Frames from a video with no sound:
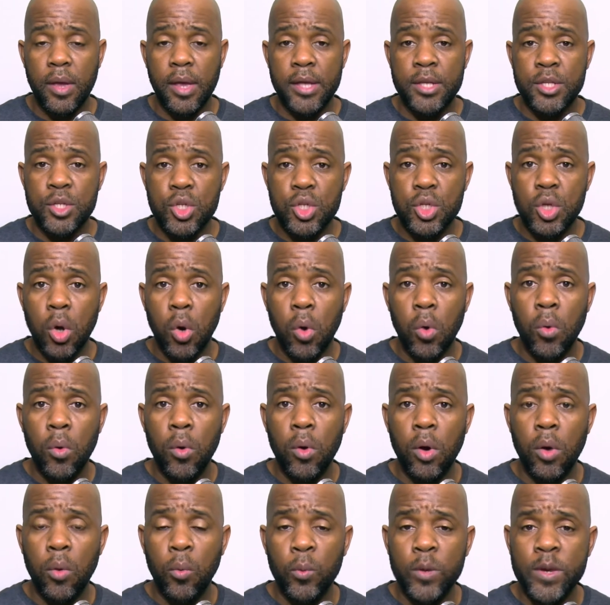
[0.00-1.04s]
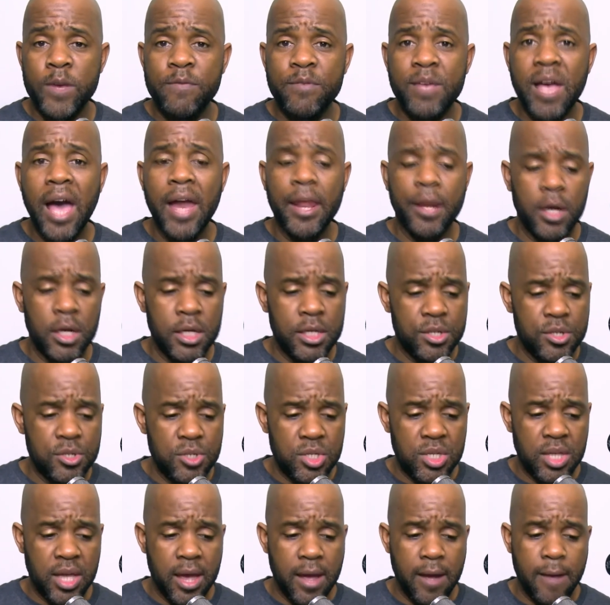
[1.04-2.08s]
And so we've got to
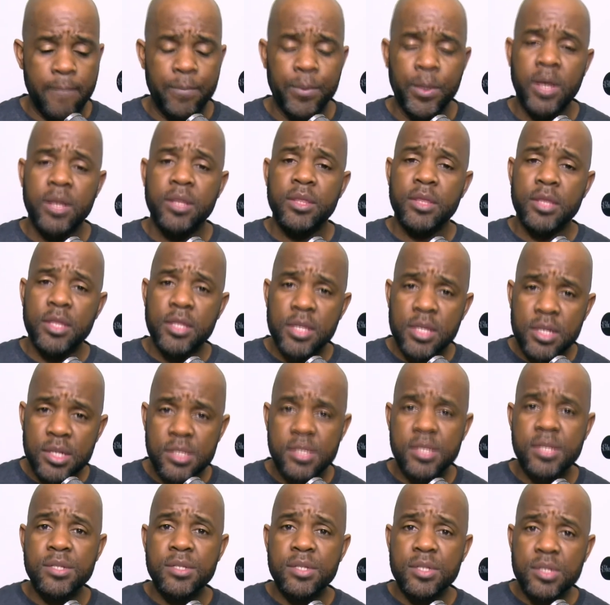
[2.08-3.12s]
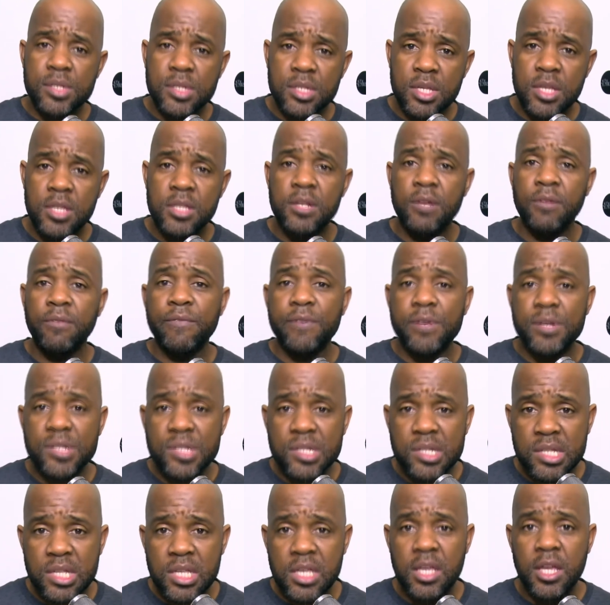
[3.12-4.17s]
understand this is the season for
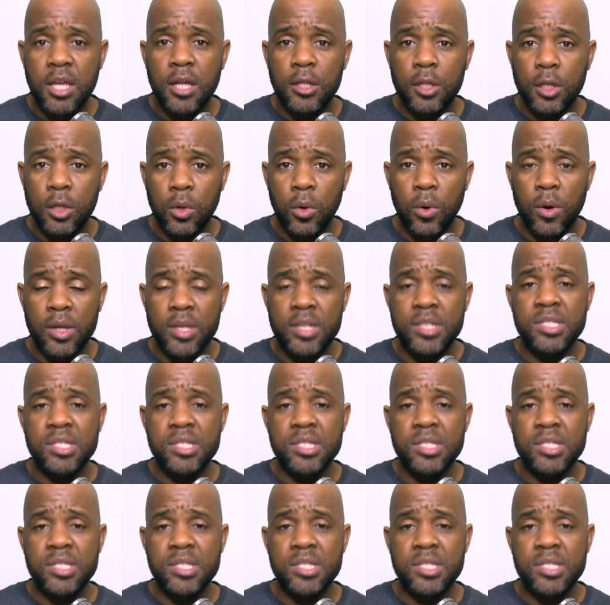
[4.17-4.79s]
seeking the Lord.